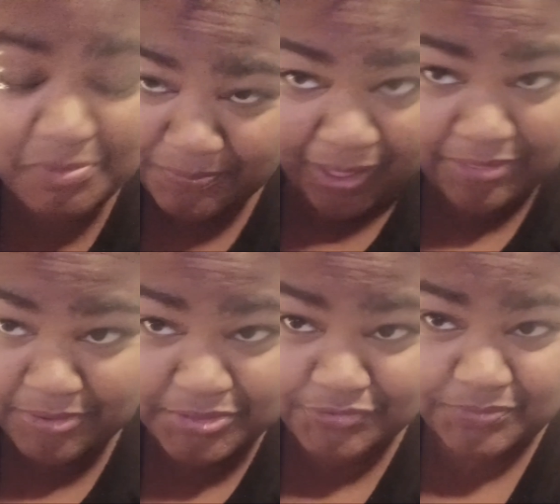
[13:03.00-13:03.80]
bothering
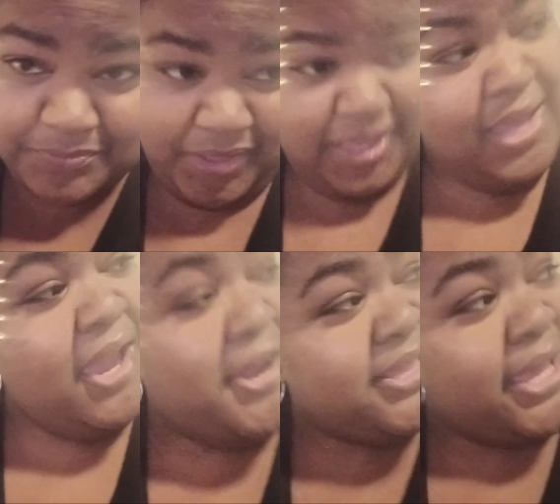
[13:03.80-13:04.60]
his room.
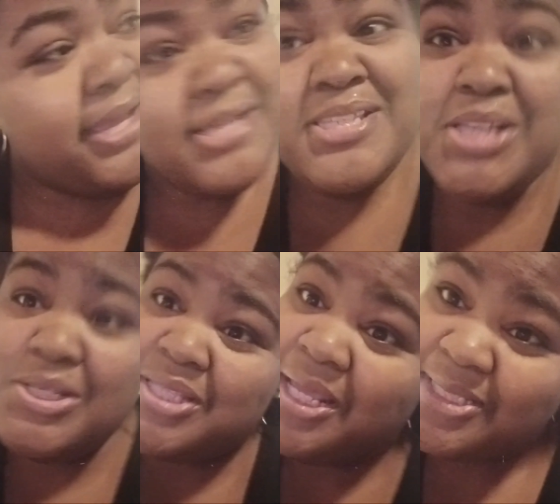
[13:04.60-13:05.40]
Everything else is going to
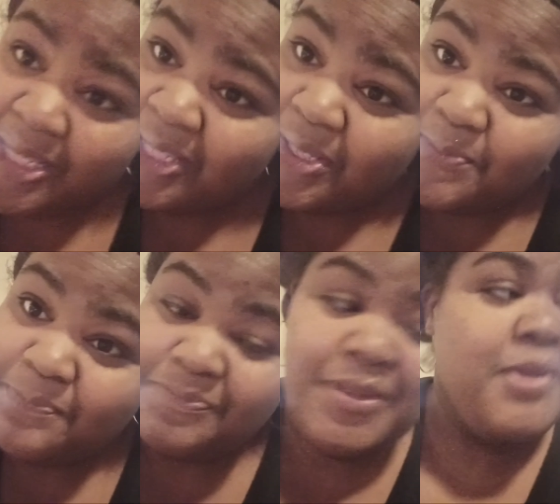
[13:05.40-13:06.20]
stay the same.
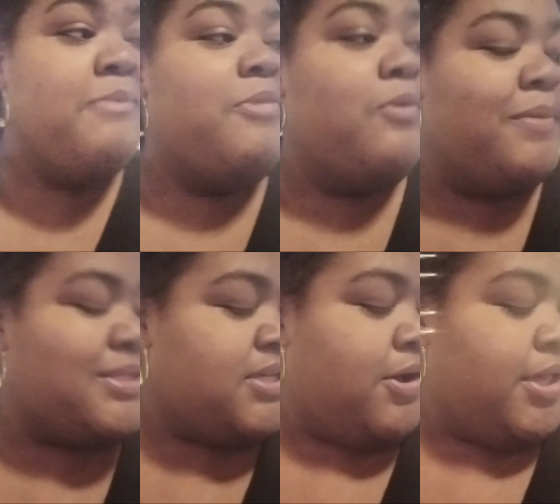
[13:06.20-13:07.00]
But we about to
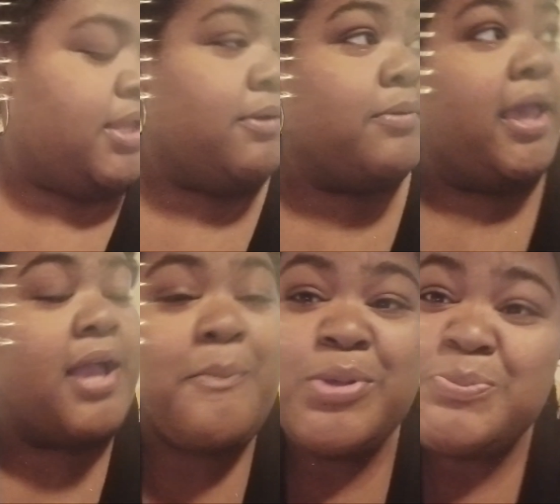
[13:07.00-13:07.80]
go ahead and hang up
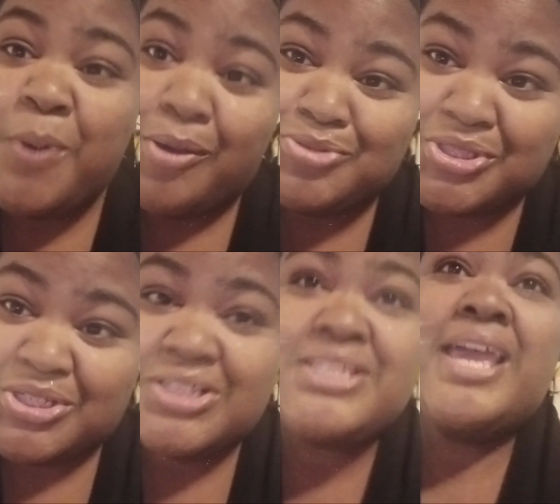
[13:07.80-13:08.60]
his
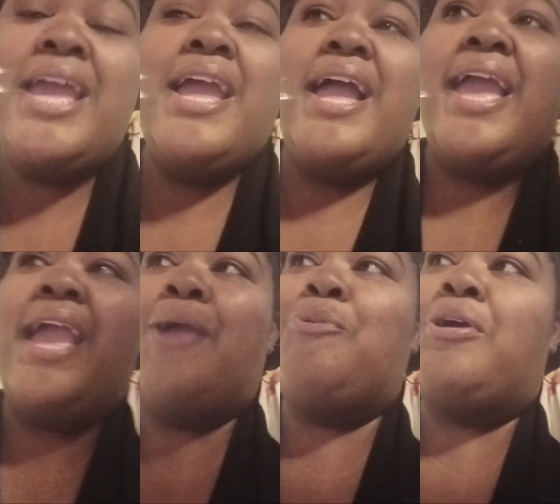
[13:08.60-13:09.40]
posters. And
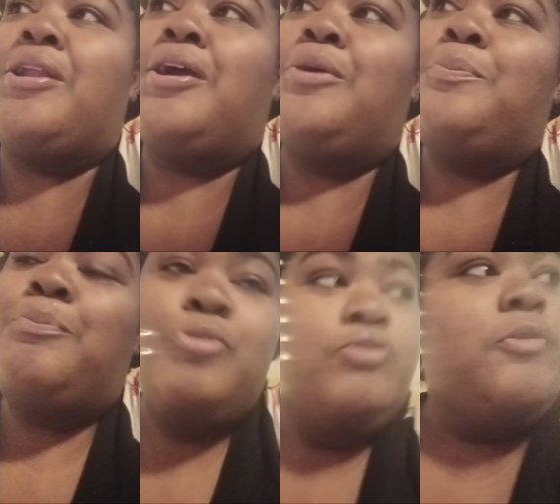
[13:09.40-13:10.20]
we're going to go
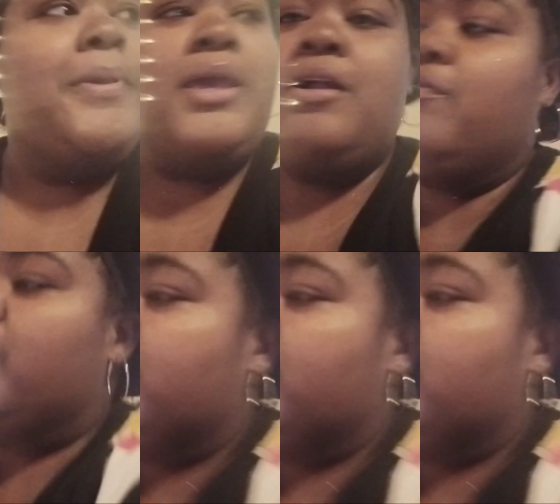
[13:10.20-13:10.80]
move the bed over here